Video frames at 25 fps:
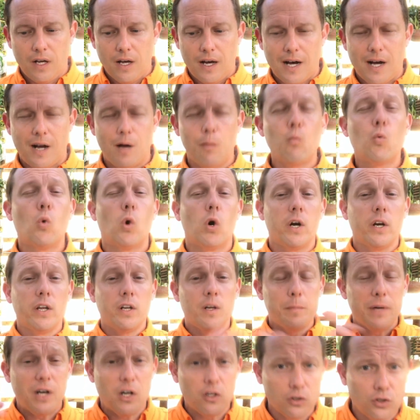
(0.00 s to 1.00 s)
I'm worried
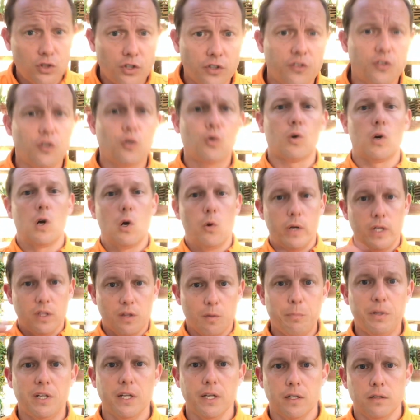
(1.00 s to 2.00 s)
about just growing
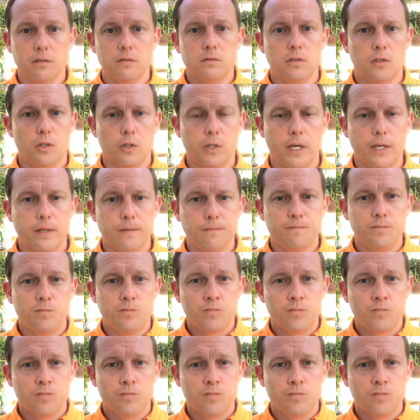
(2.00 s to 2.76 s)
the plant, okay?